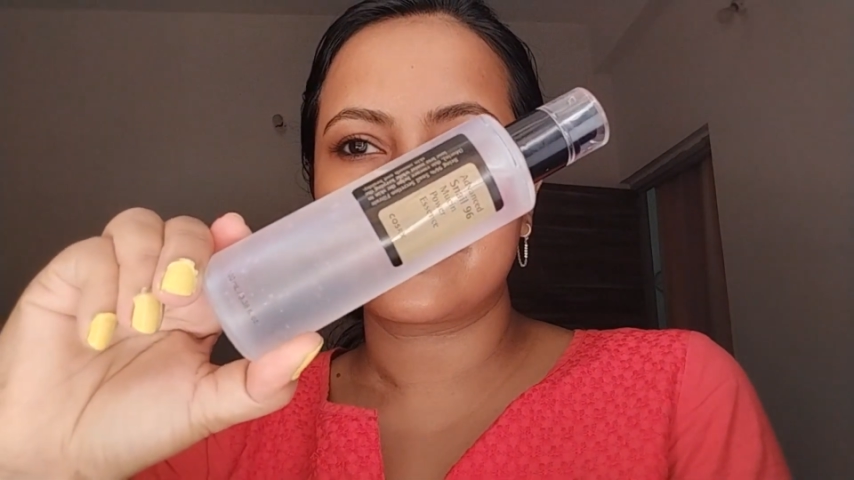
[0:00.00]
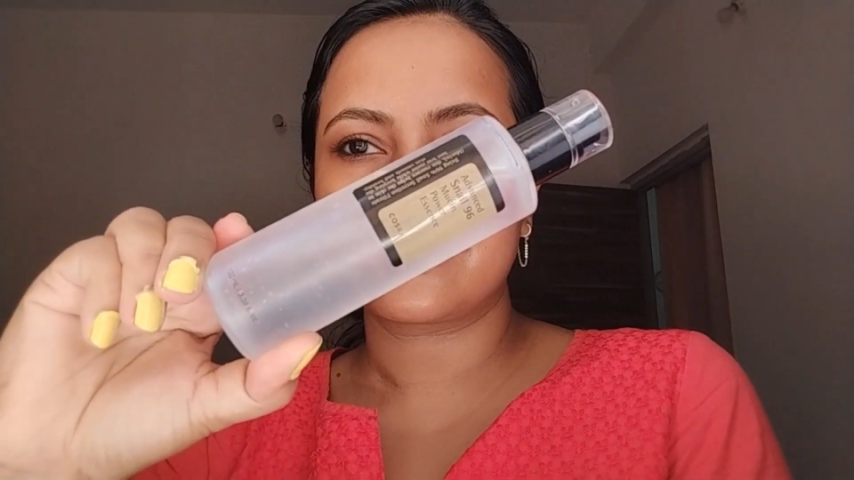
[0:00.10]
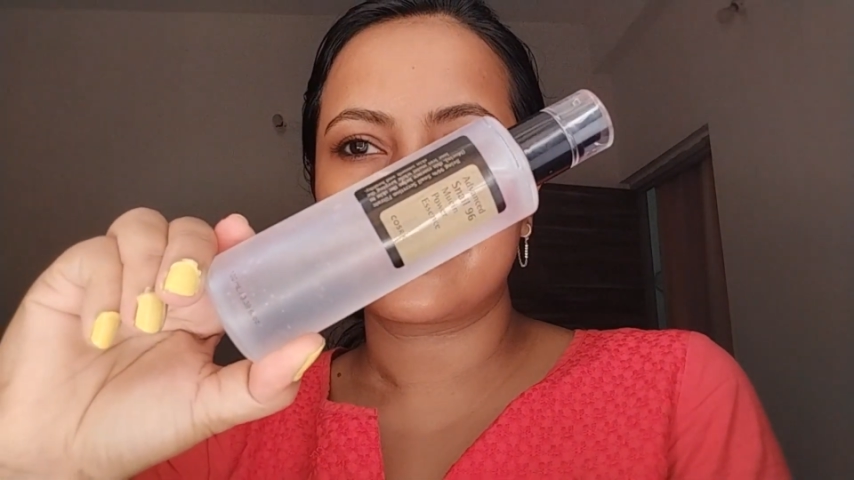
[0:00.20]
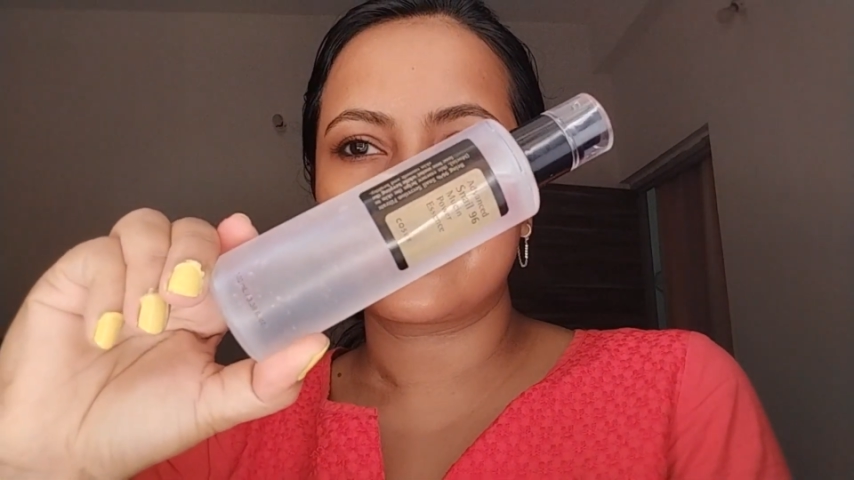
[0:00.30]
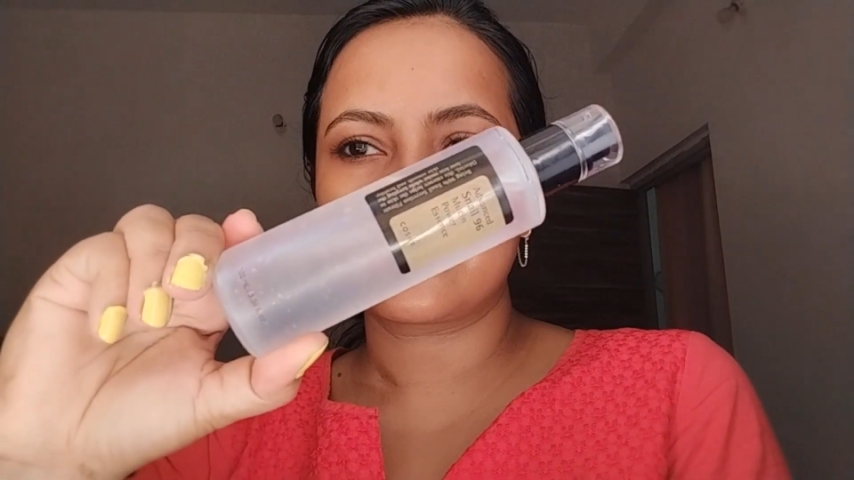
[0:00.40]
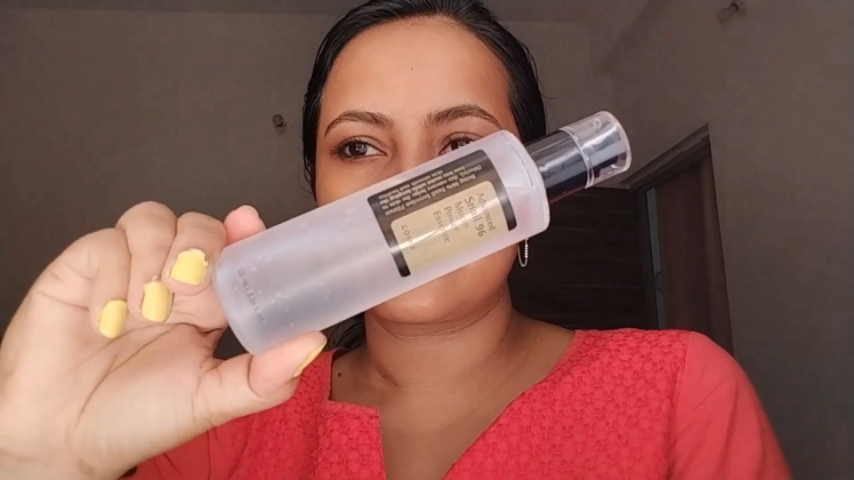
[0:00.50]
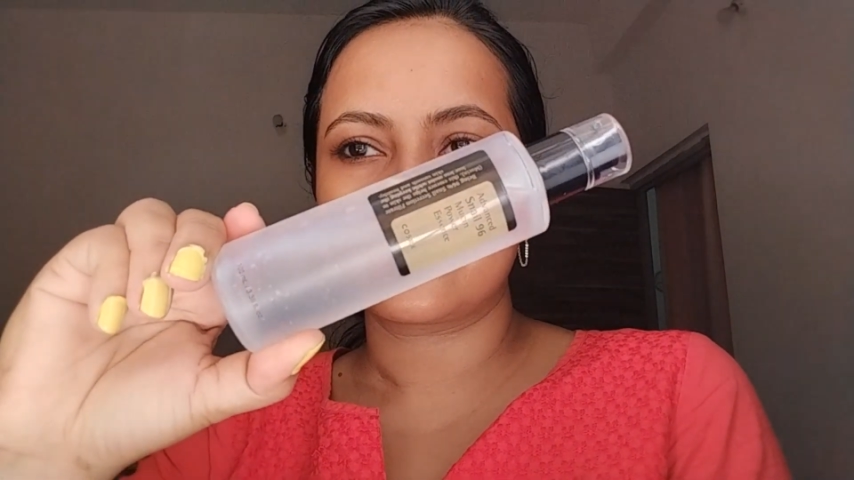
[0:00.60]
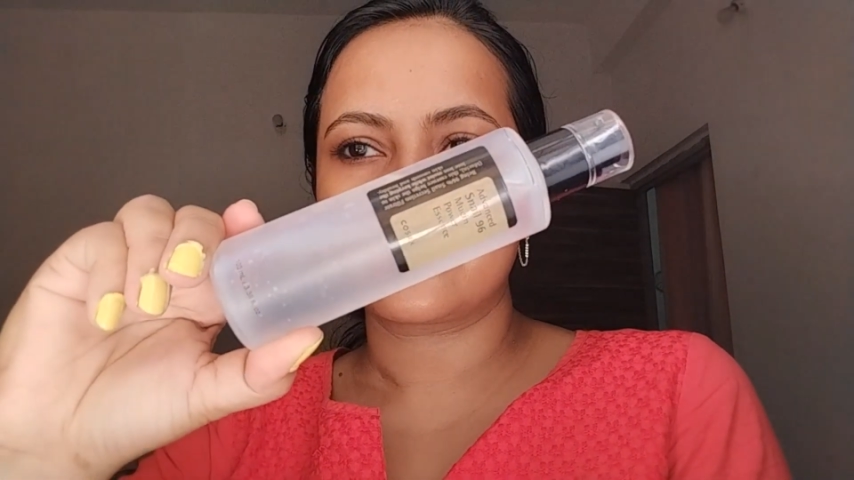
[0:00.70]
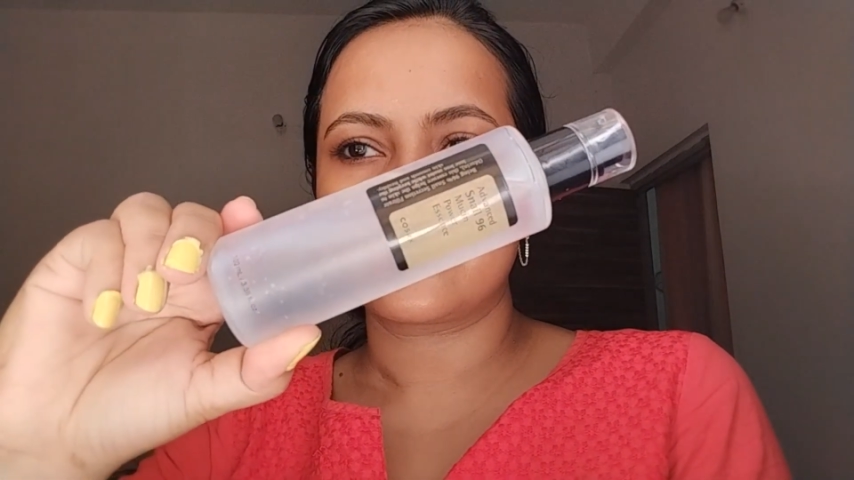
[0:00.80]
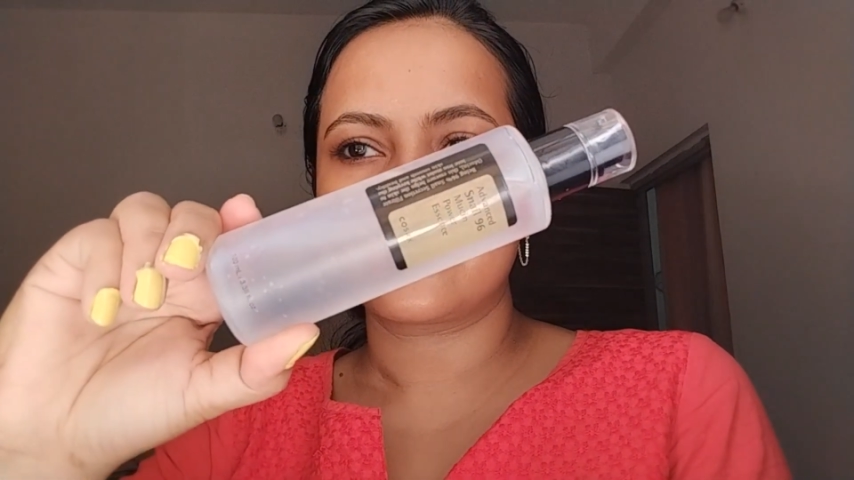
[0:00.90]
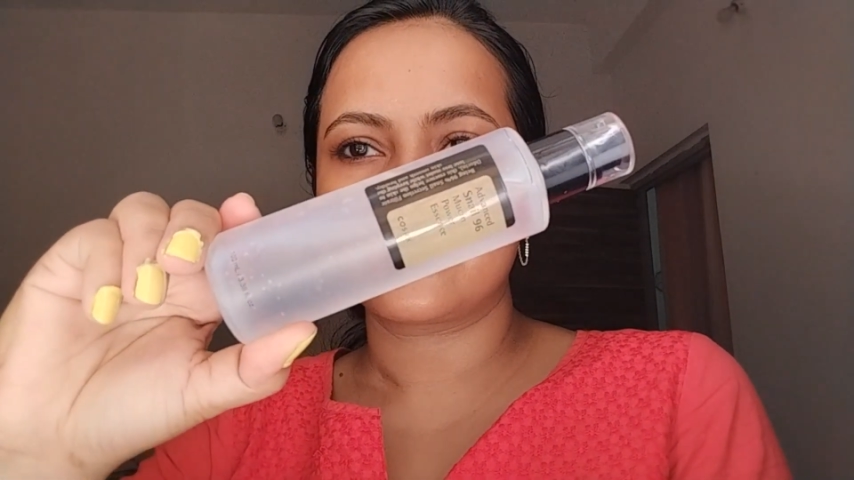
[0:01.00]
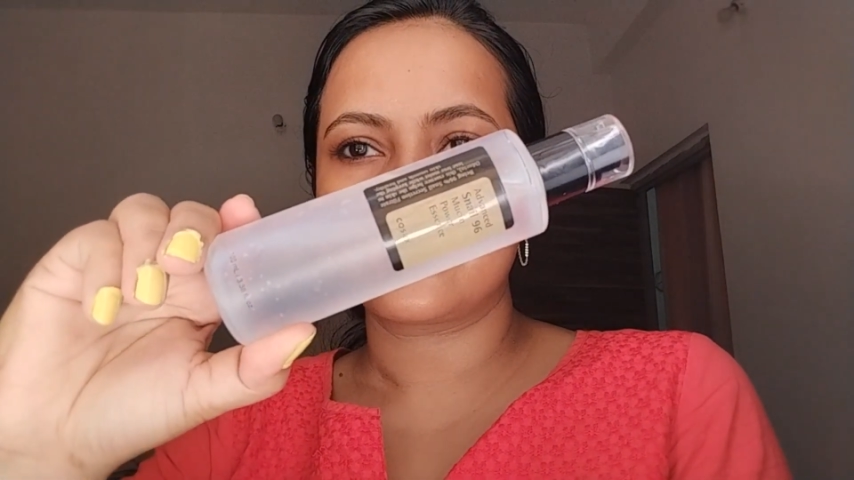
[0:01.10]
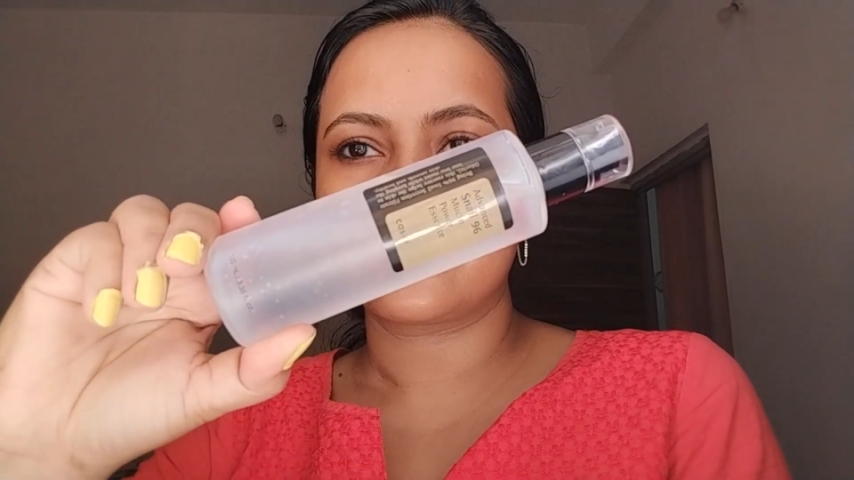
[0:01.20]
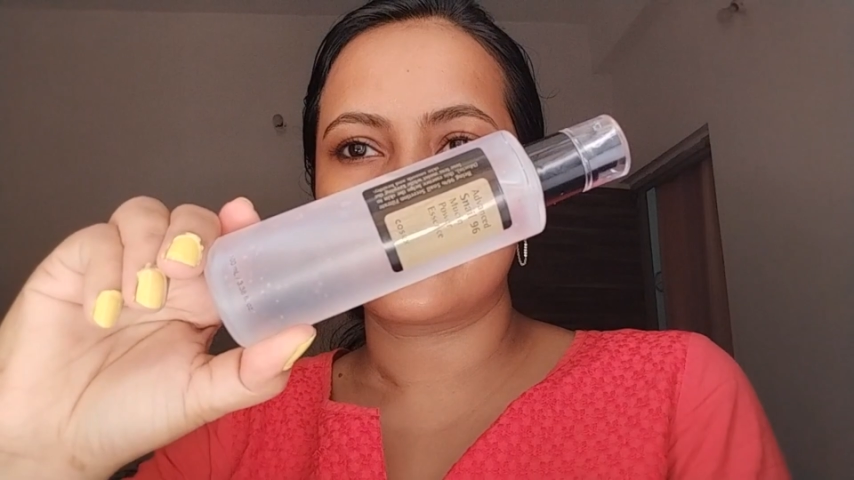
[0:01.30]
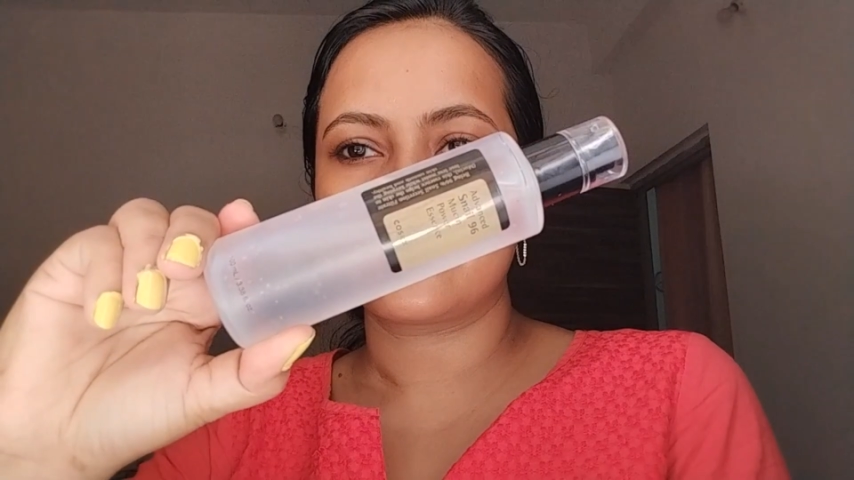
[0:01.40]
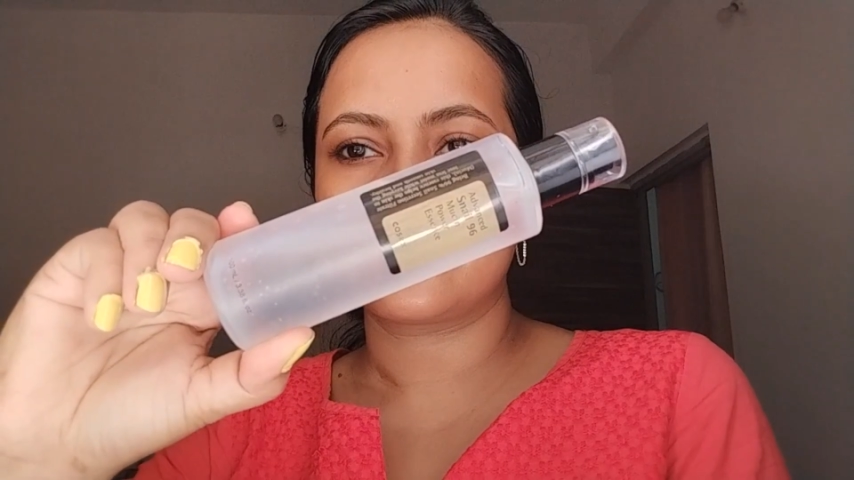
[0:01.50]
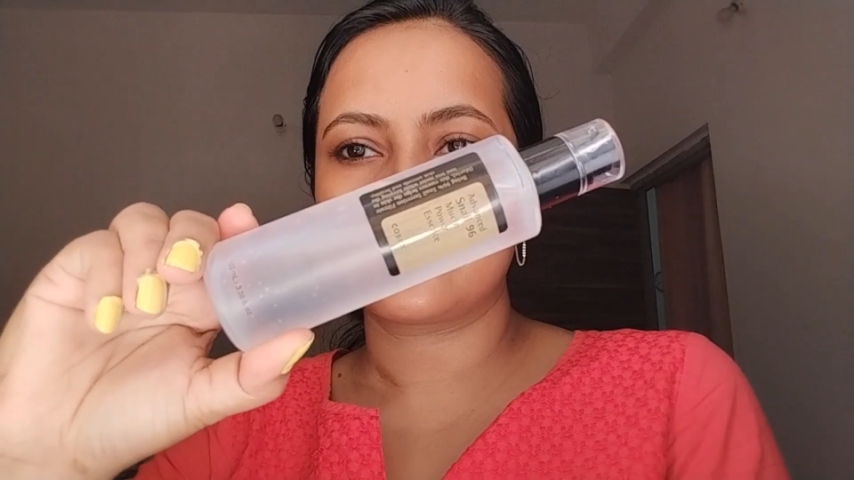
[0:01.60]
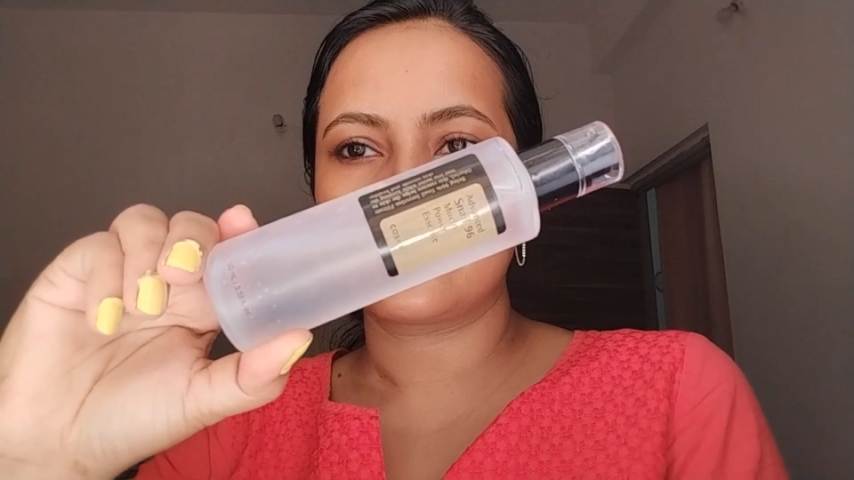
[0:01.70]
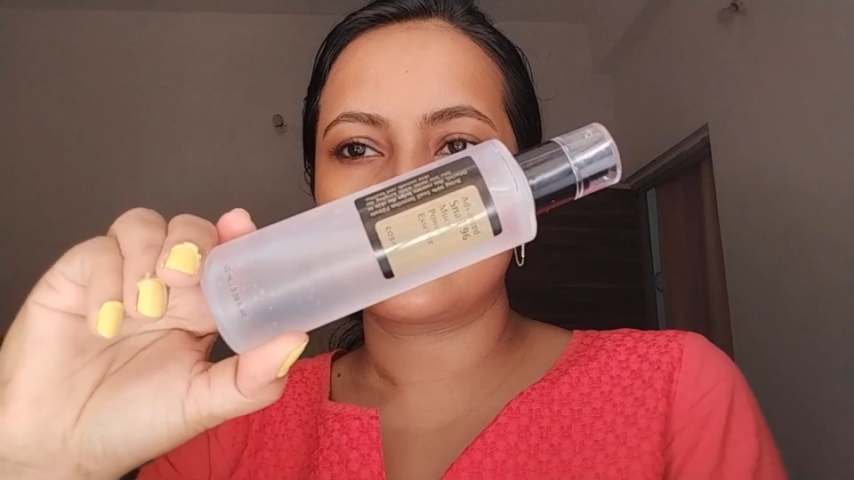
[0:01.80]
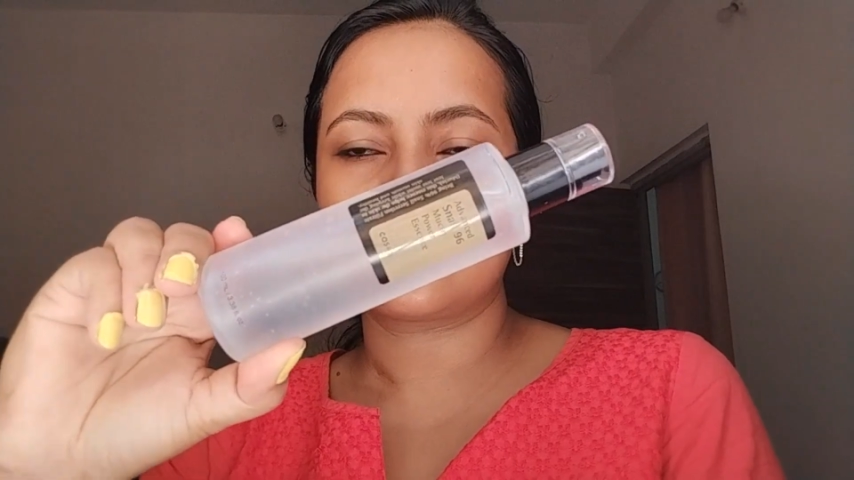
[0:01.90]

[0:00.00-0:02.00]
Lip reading: using every day.